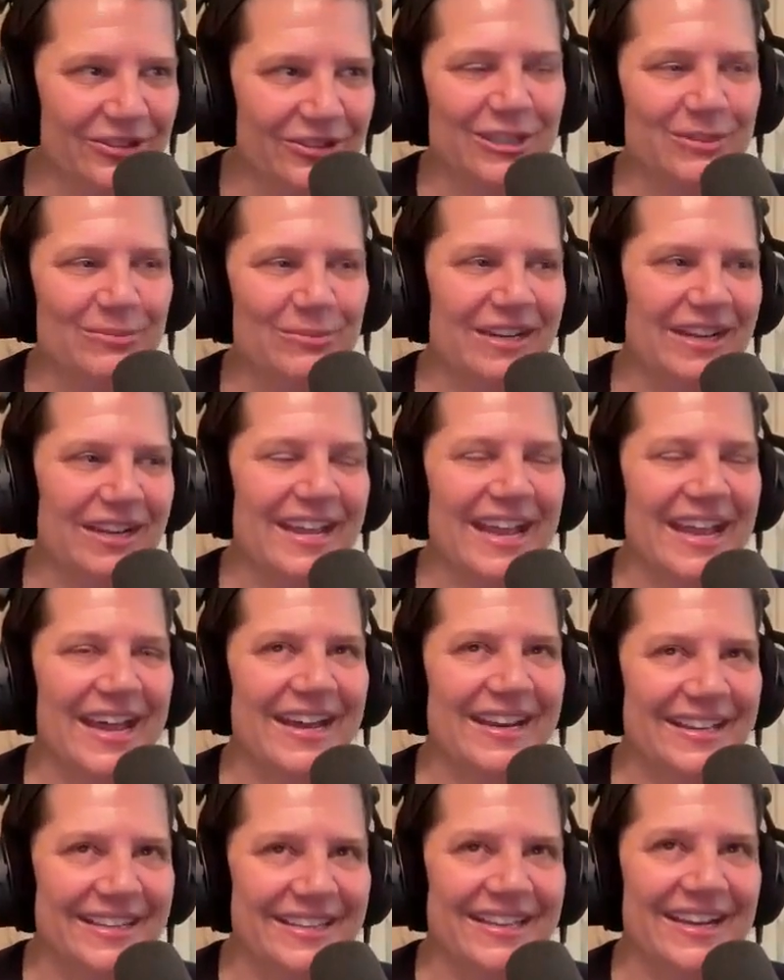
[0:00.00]
judgment I
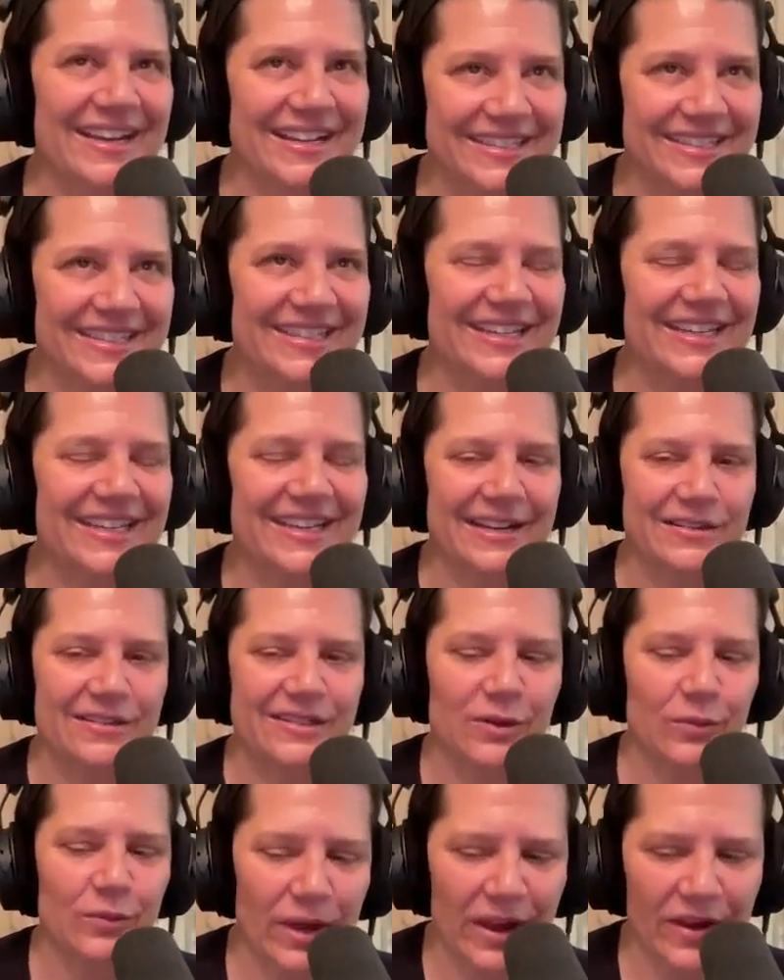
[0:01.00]
had, and then I did it and I was
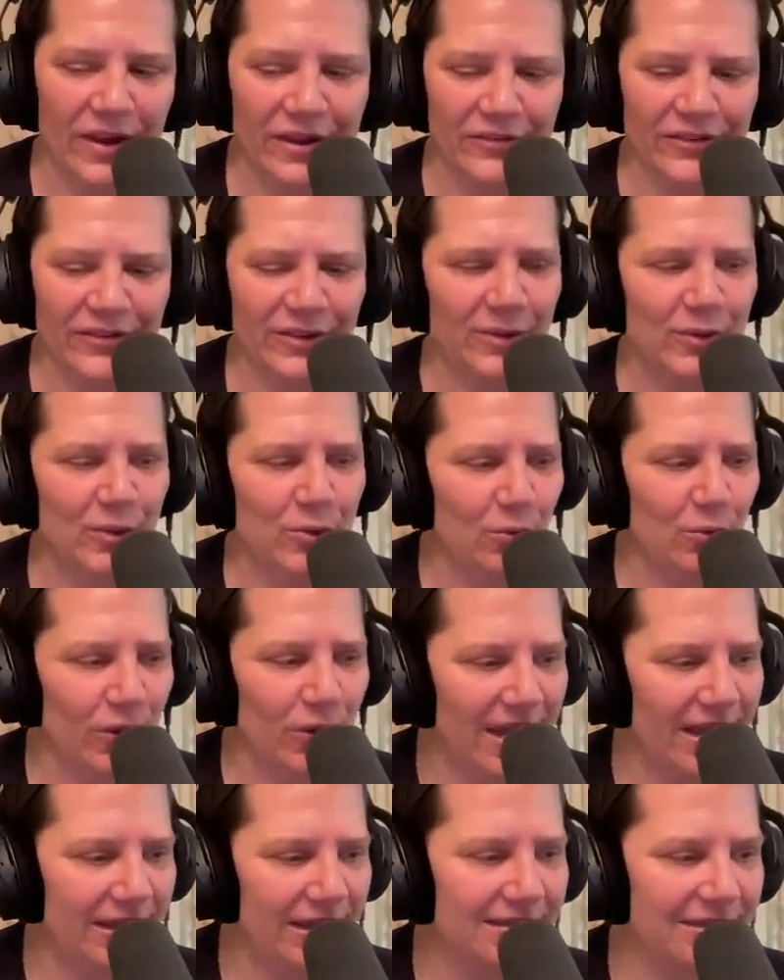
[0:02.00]
like, wow, I feel
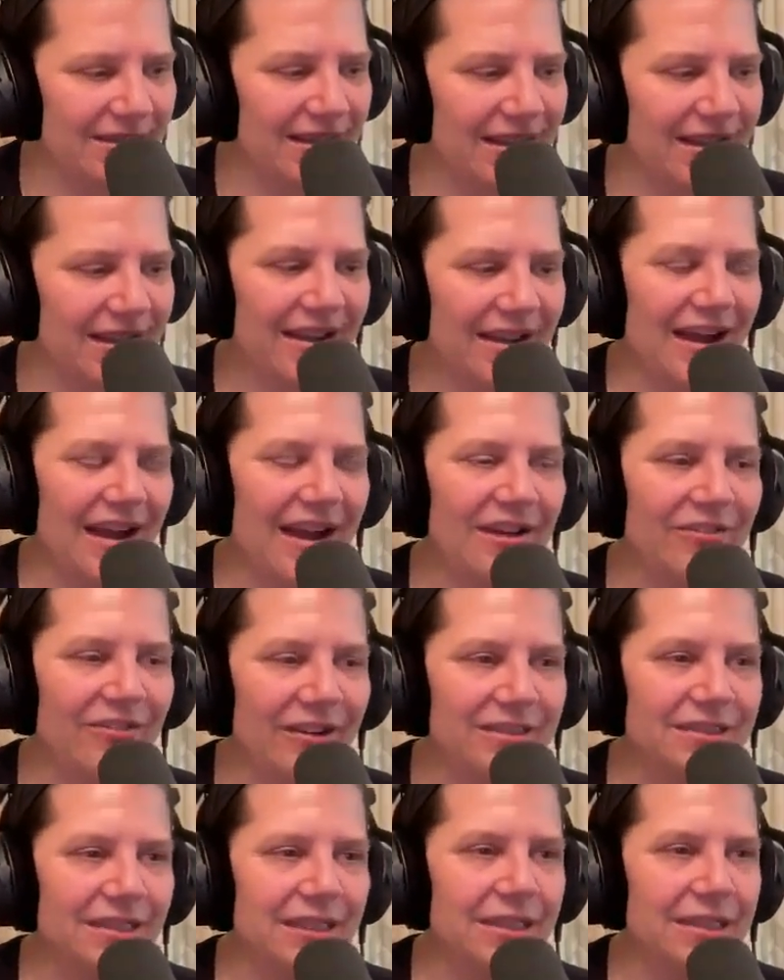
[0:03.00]
great. I
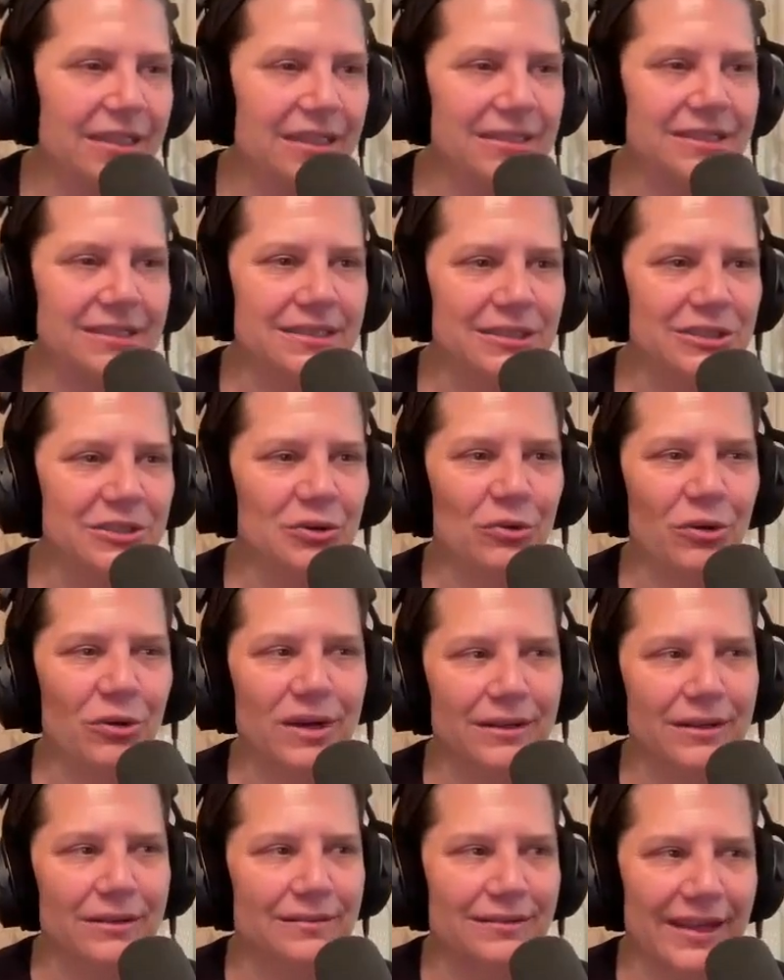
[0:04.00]
felt like in such
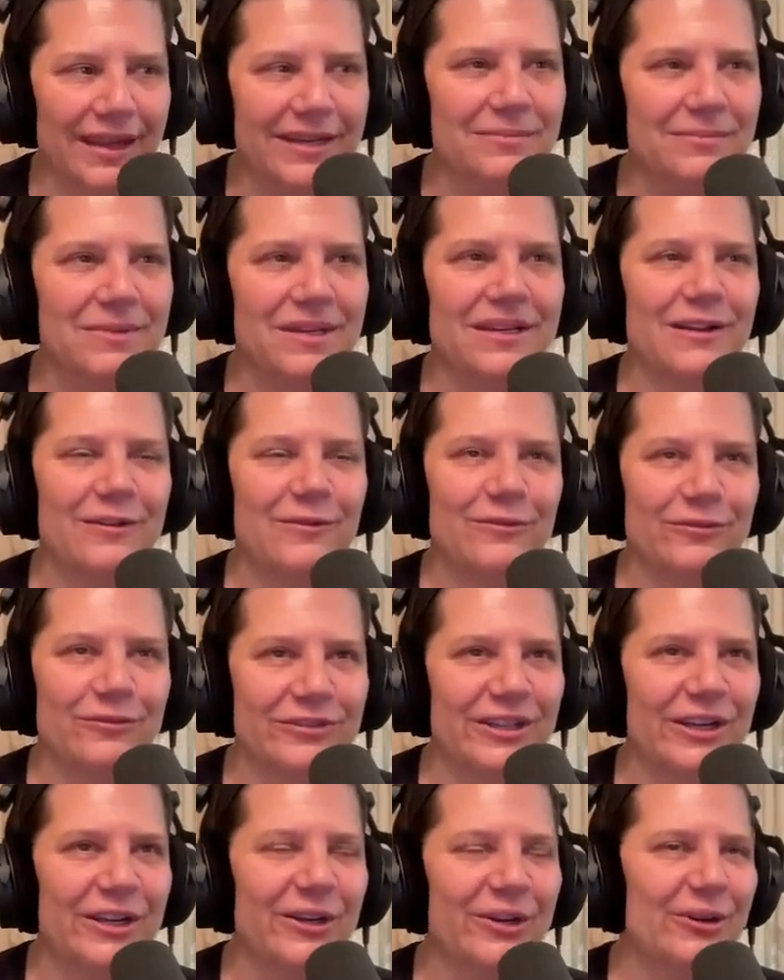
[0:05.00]
great alignment and
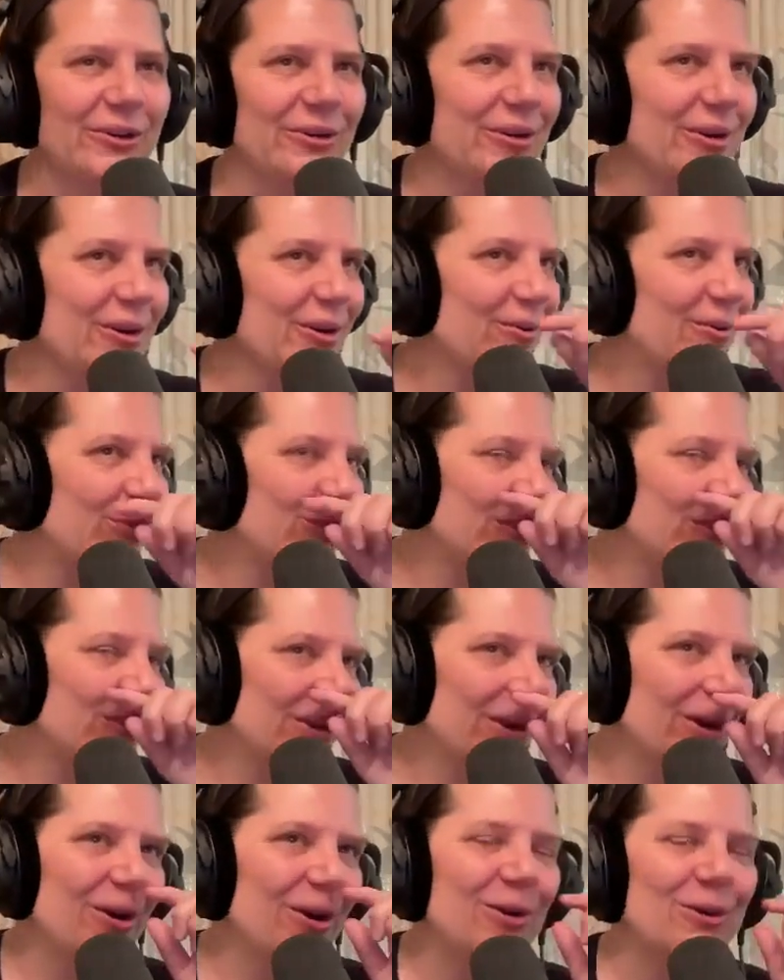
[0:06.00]
flow with
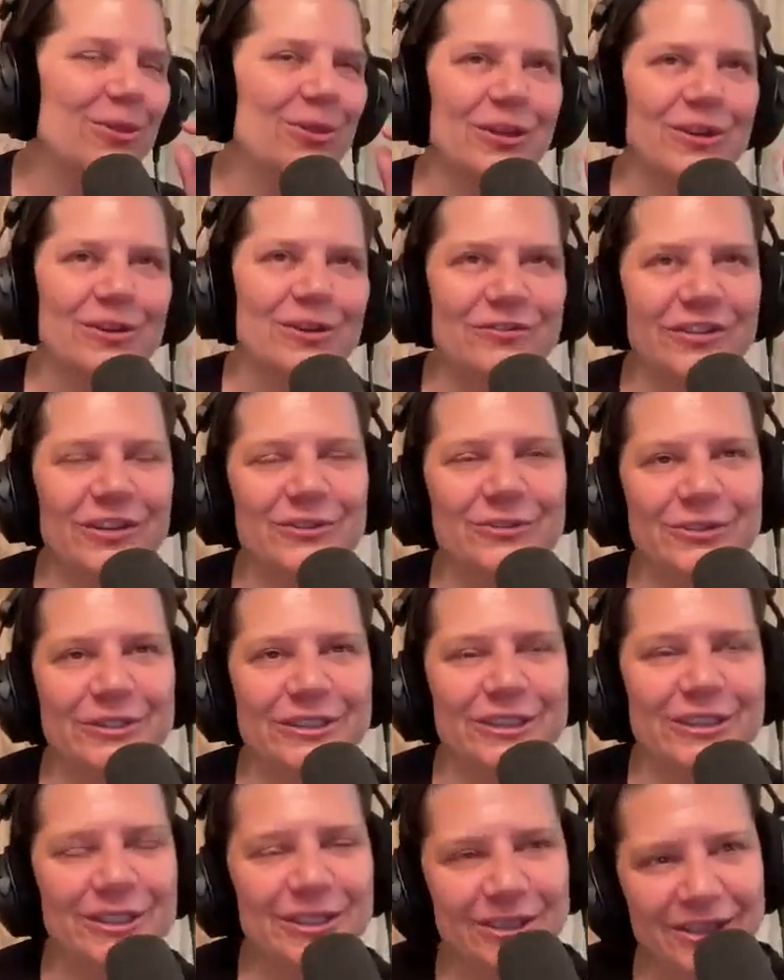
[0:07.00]
the earth, and it felt
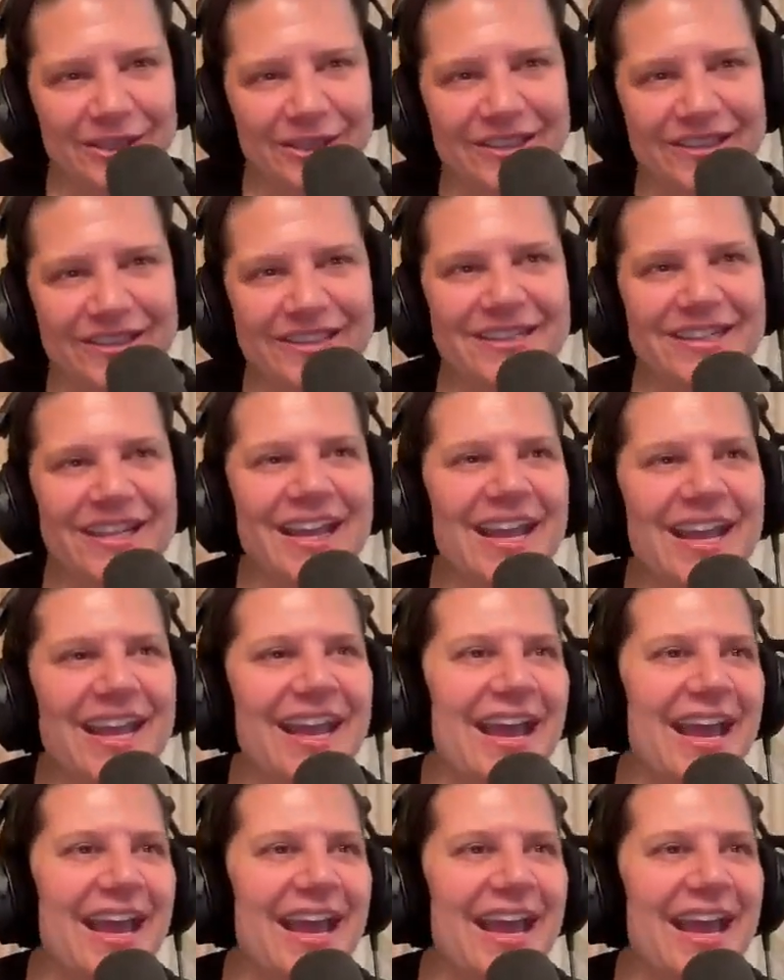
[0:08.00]
really good.